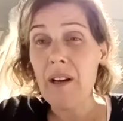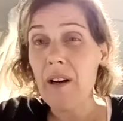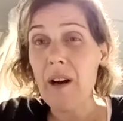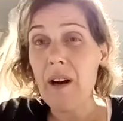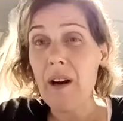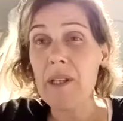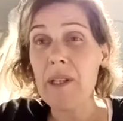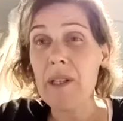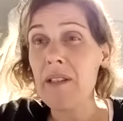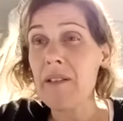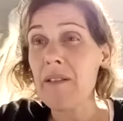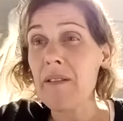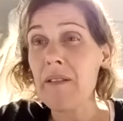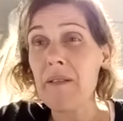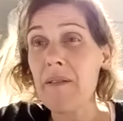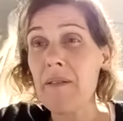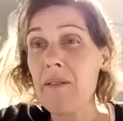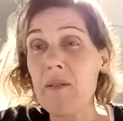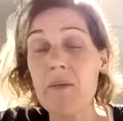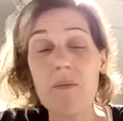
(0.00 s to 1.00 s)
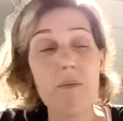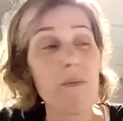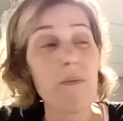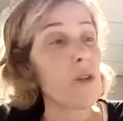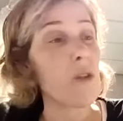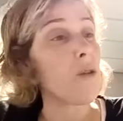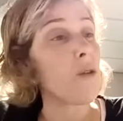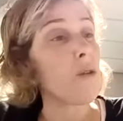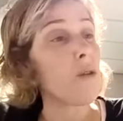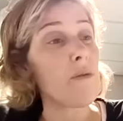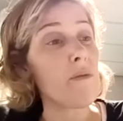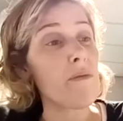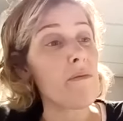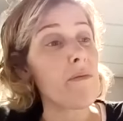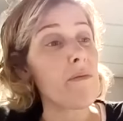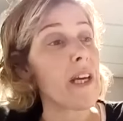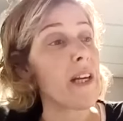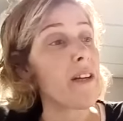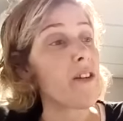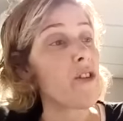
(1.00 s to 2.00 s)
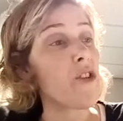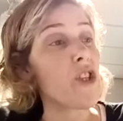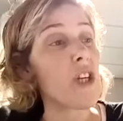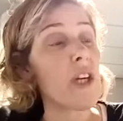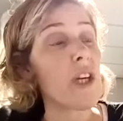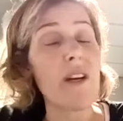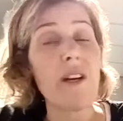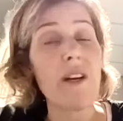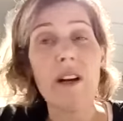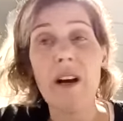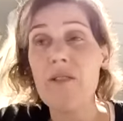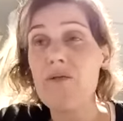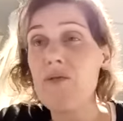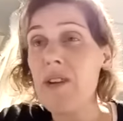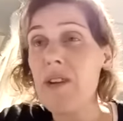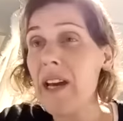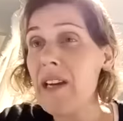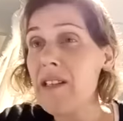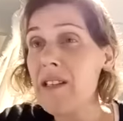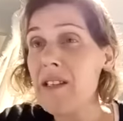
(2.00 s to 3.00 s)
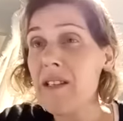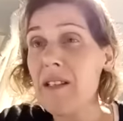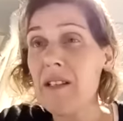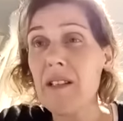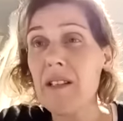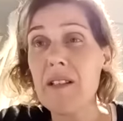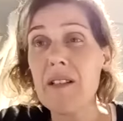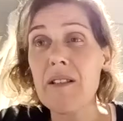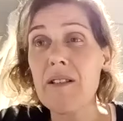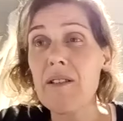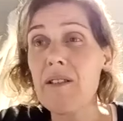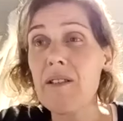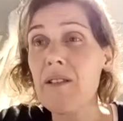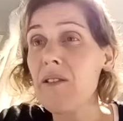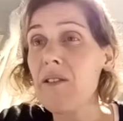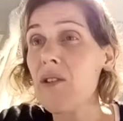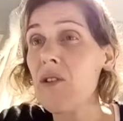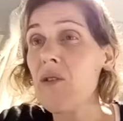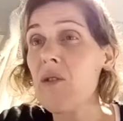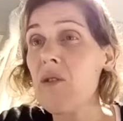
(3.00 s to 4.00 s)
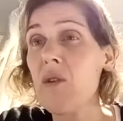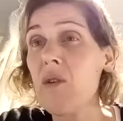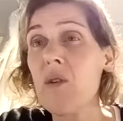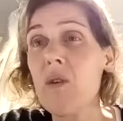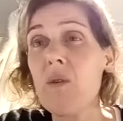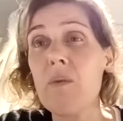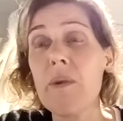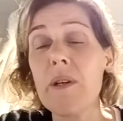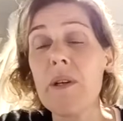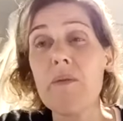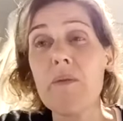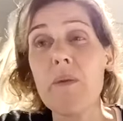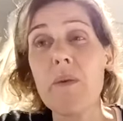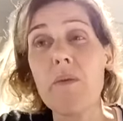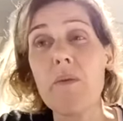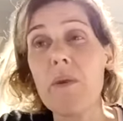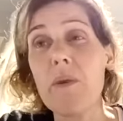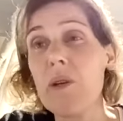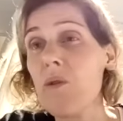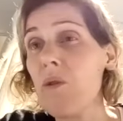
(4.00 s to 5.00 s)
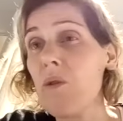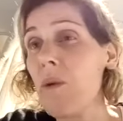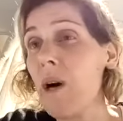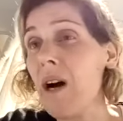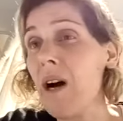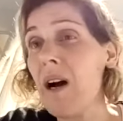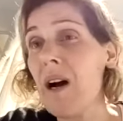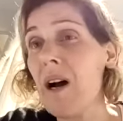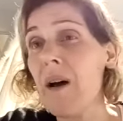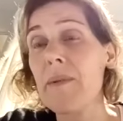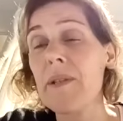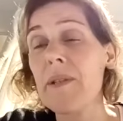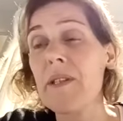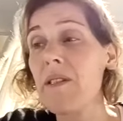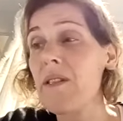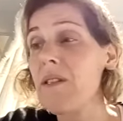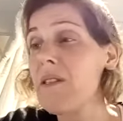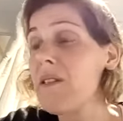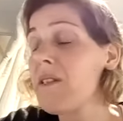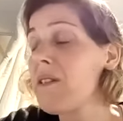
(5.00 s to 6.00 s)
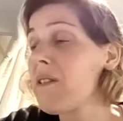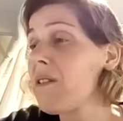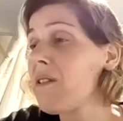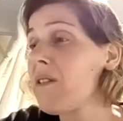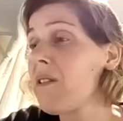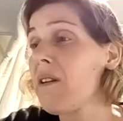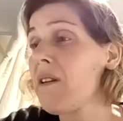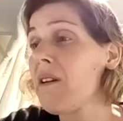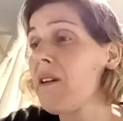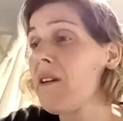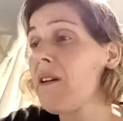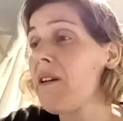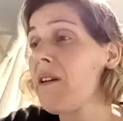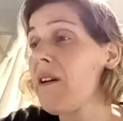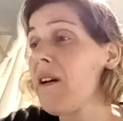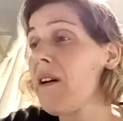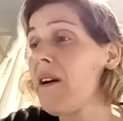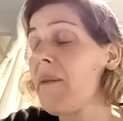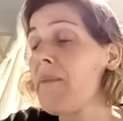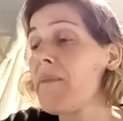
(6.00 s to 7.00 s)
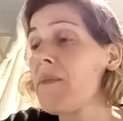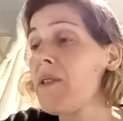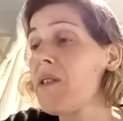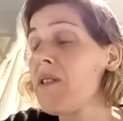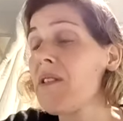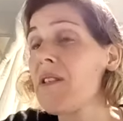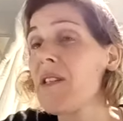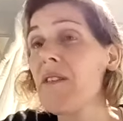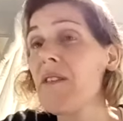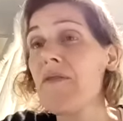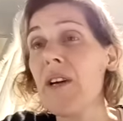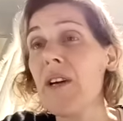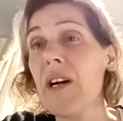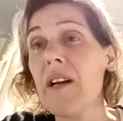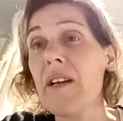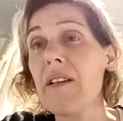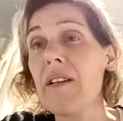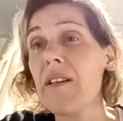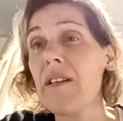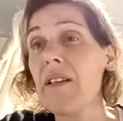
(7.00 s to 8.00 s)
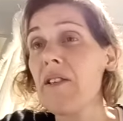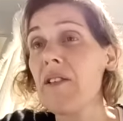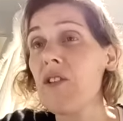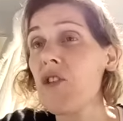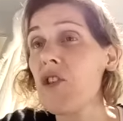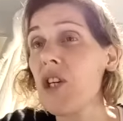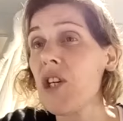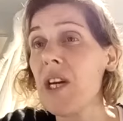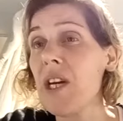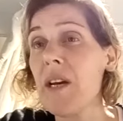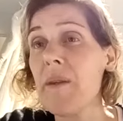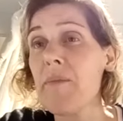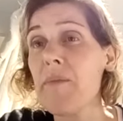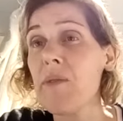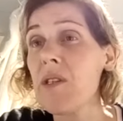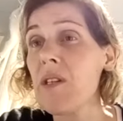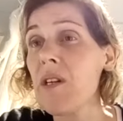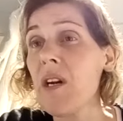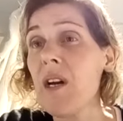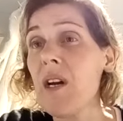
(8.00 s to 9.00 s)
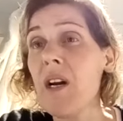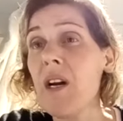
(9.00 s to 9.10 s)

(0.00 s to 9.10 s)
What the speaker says: I mean, you know, getting jailed, arrested, you know, we know what happens to Stephen and James.